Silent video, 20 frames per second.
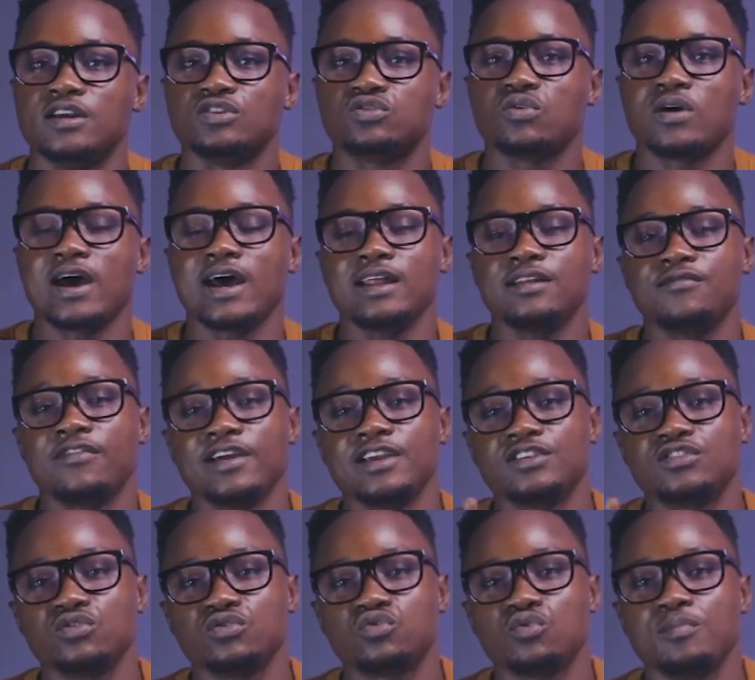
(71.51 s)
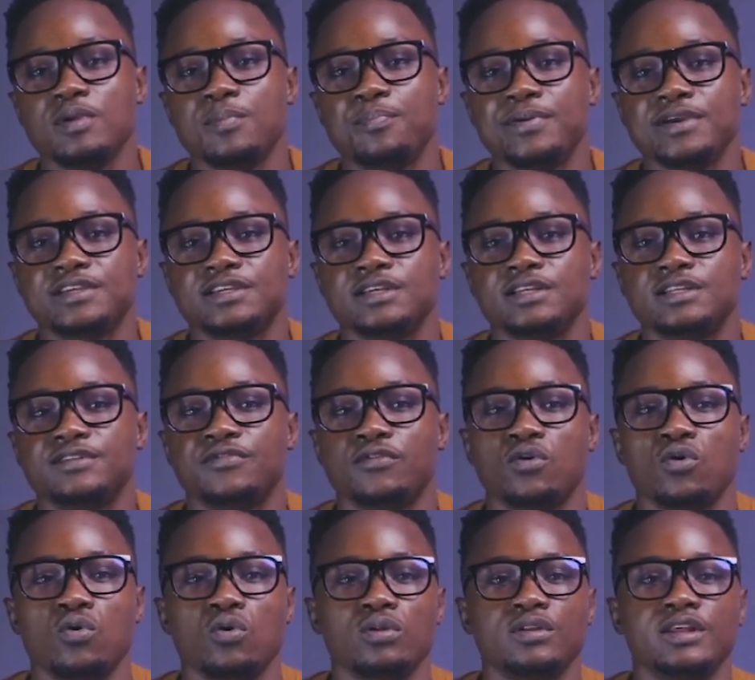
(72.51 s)
So I advise you to be patient for
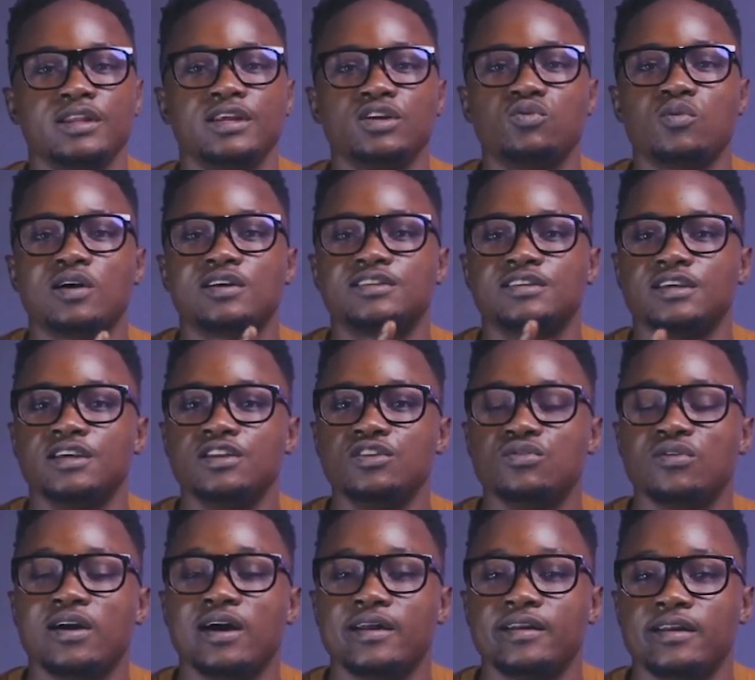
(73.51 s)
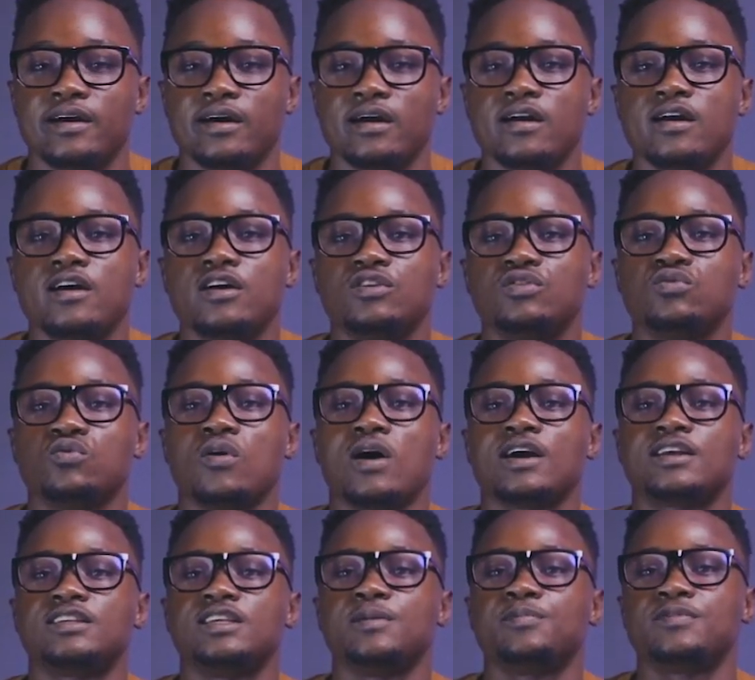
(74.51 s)
all the networks in Uganda to
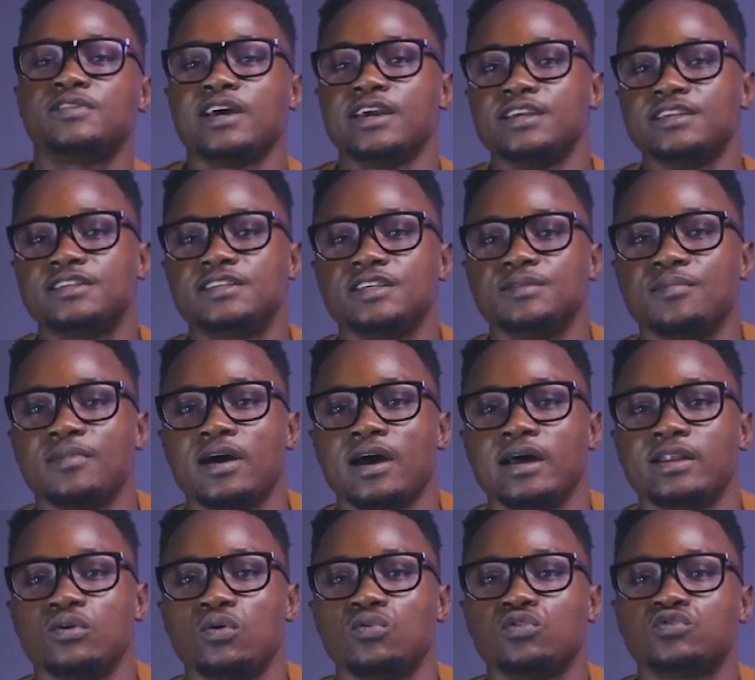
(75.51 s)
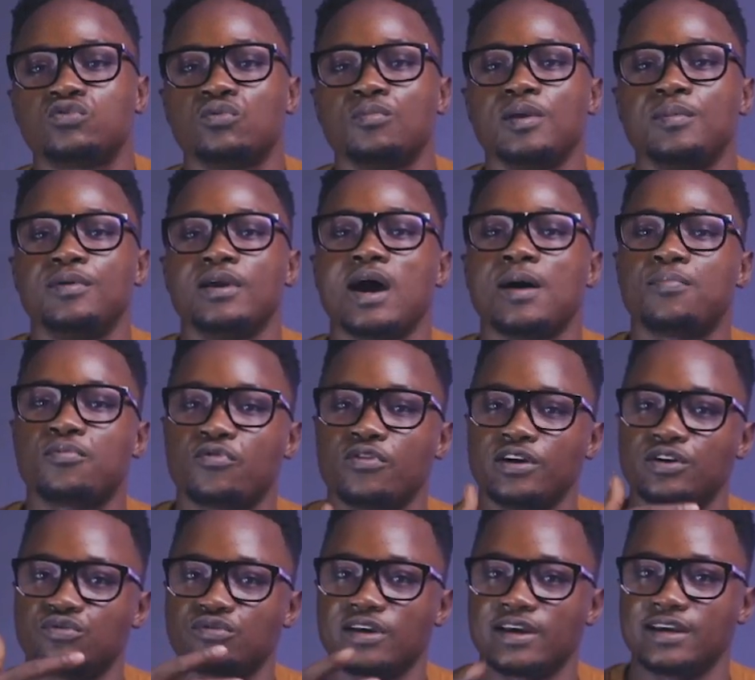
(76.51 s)
accept the eSIM and also maybe
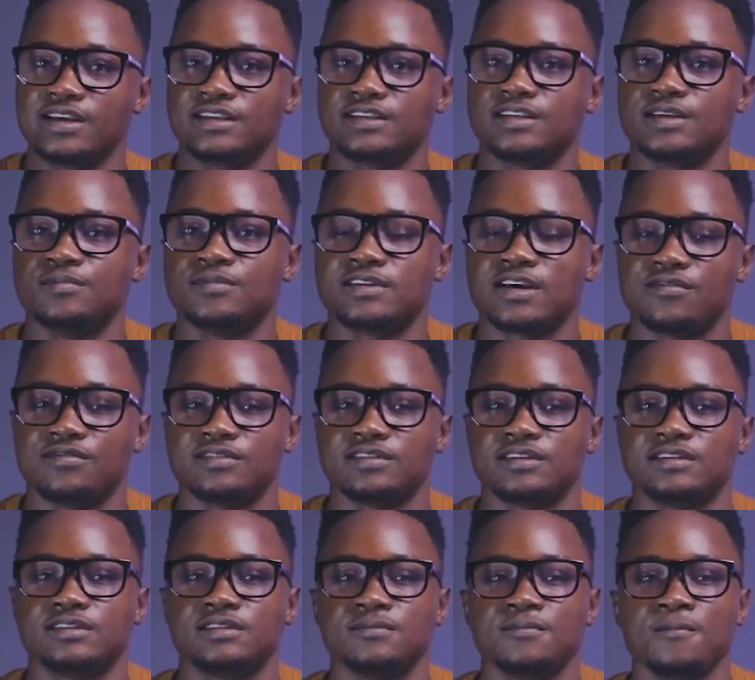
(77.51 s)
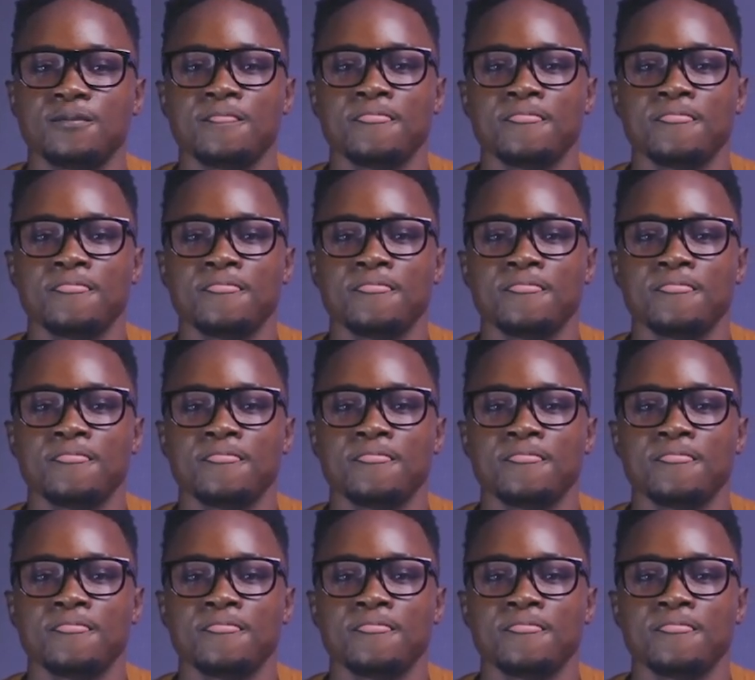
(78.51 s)
upgrade to the eSIM services.